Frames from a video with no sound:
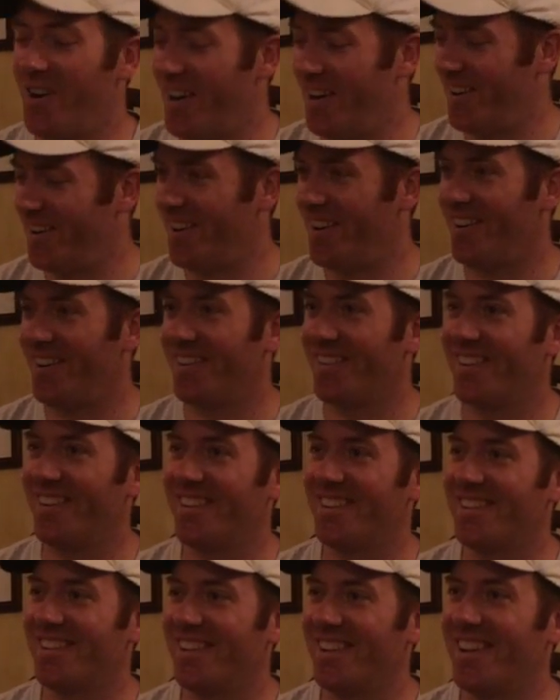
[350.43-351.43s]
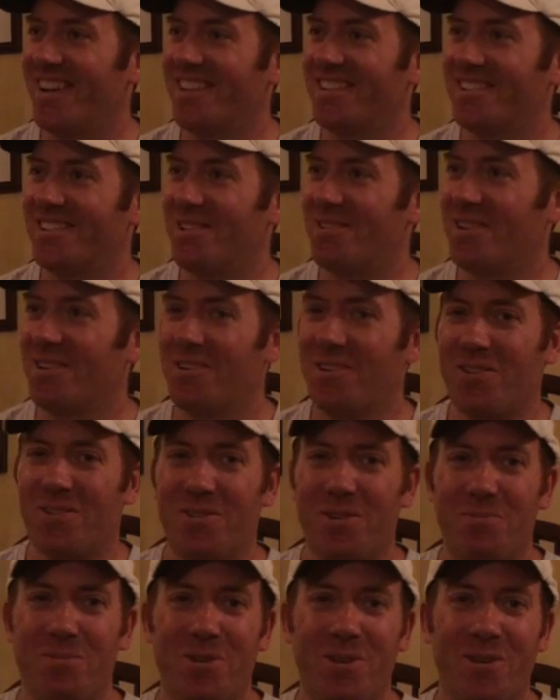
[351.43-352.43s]
Oh, I don't know. I seem to go
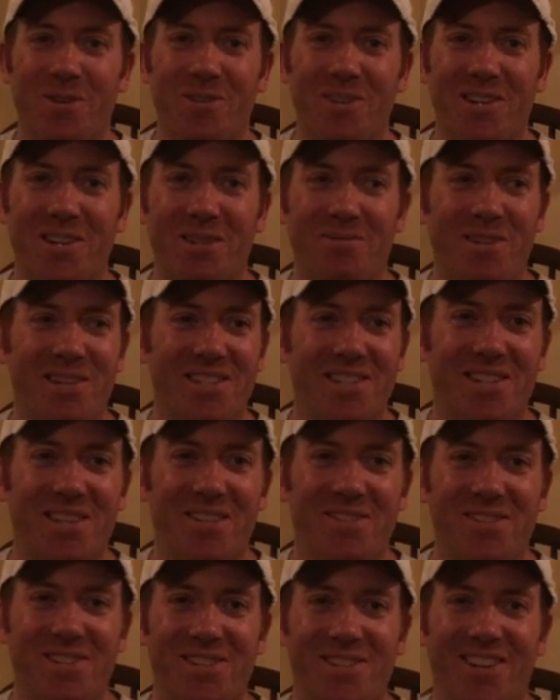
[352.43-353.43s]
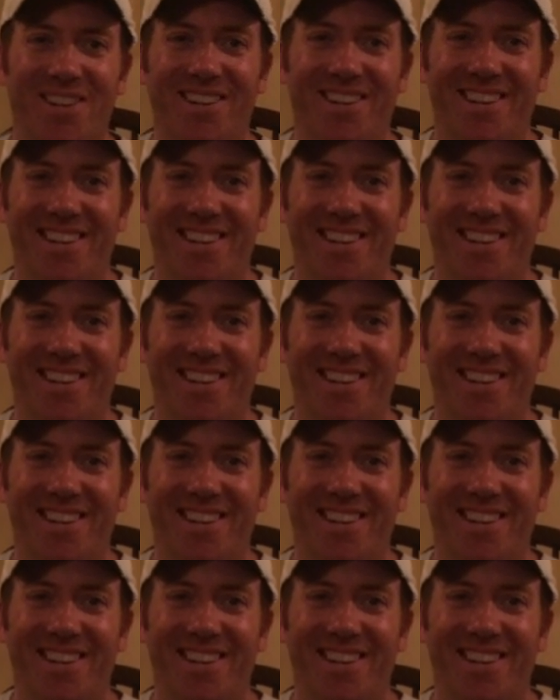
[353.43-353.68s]
through it pretty quickly myself. So.